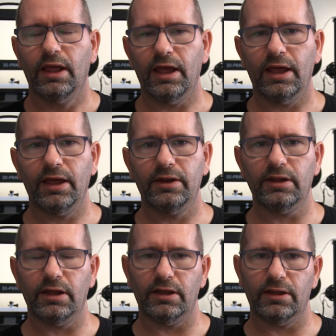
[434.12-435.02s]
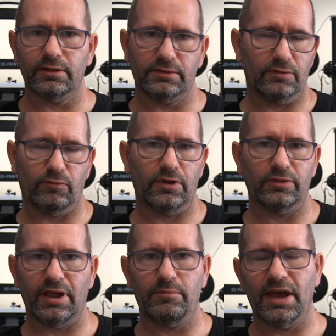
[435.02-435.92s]
and uh, well
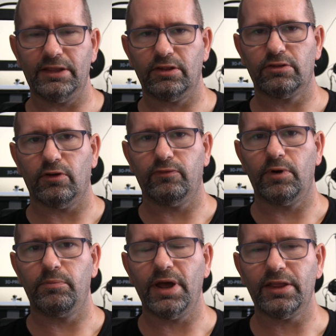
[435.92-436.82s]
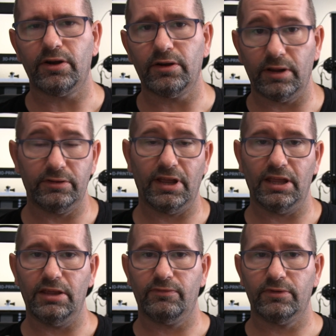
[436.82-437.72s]
they made the software better they
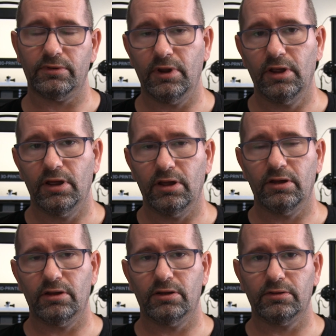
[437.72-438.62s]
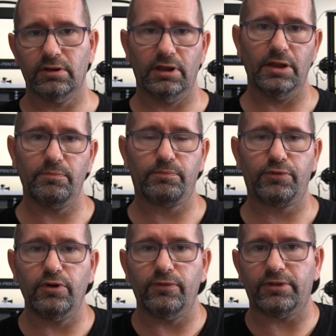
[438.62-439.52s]
even uh,
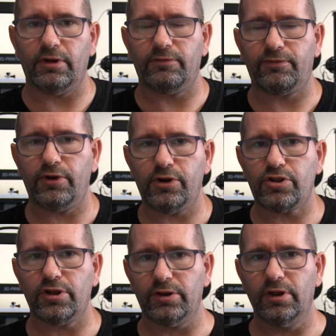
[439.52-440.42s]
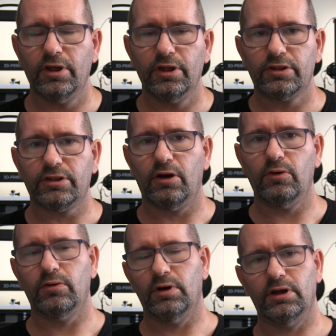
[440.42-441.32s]
improved a version
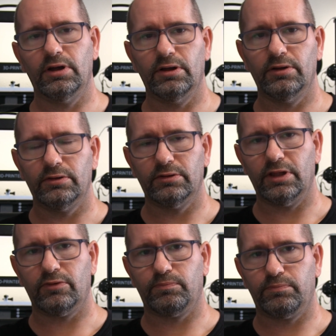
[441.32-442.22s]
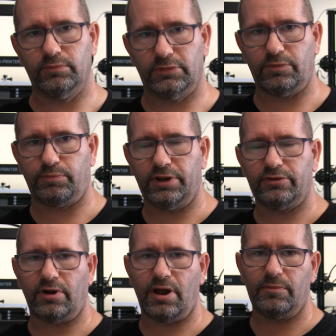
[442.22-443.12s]
so uh, this this
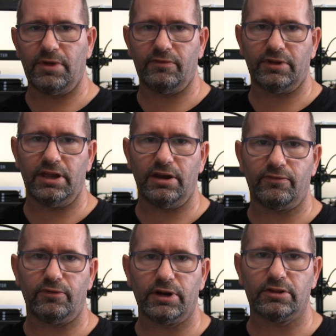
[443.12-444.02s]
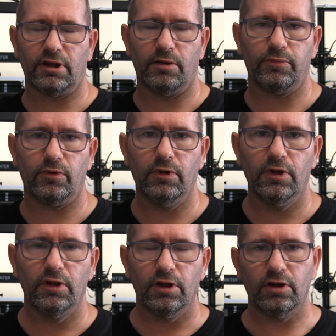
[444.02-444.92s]
printer I'm having here for example
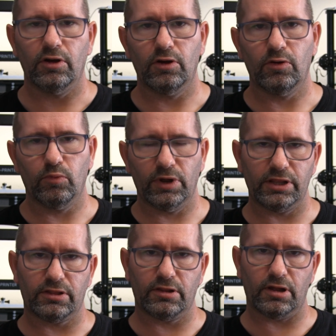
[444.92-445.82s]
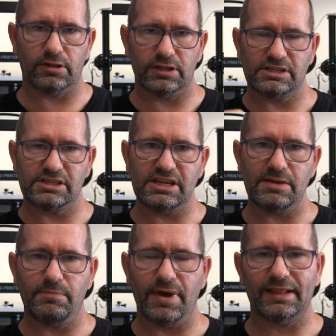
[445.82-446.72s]
uh, when it does its
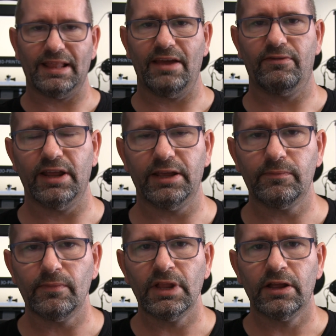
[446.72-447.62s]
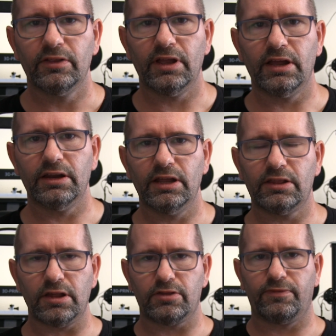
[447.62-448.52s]
bed leveling then
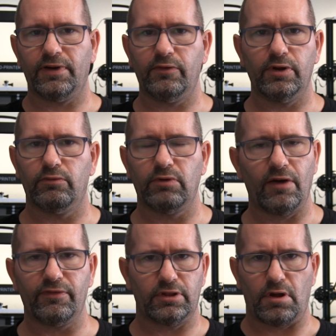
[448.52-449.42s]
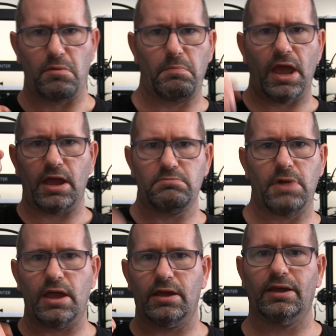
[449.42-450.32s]
it's it's very rough it's a bang
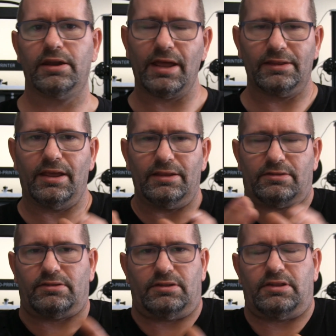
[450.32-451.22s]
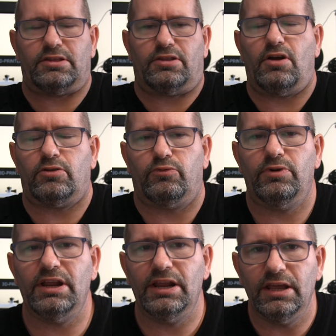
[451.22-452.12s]
bang and, and it's, it's it's not
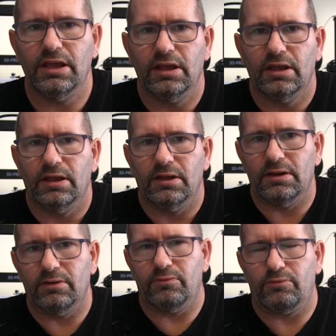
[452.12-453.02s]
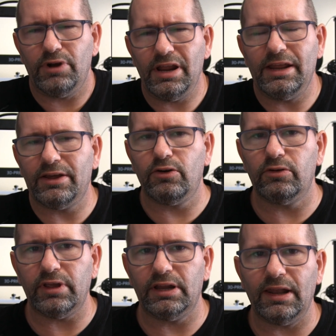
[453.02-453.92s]
really really
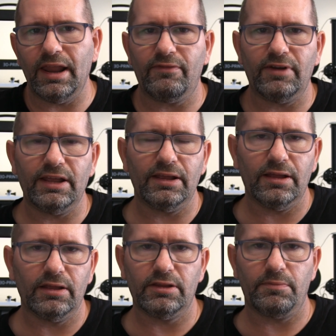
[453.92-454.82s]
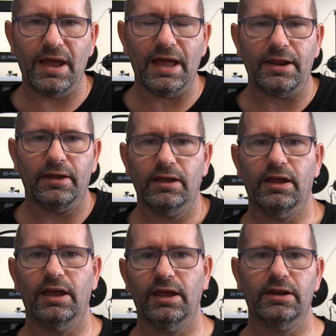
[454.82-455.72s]
good in leveling the bed
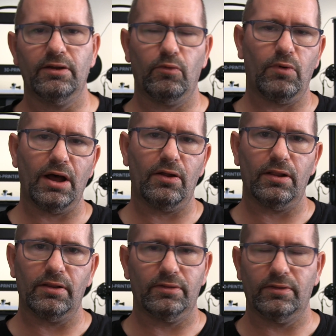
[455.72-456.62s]
and while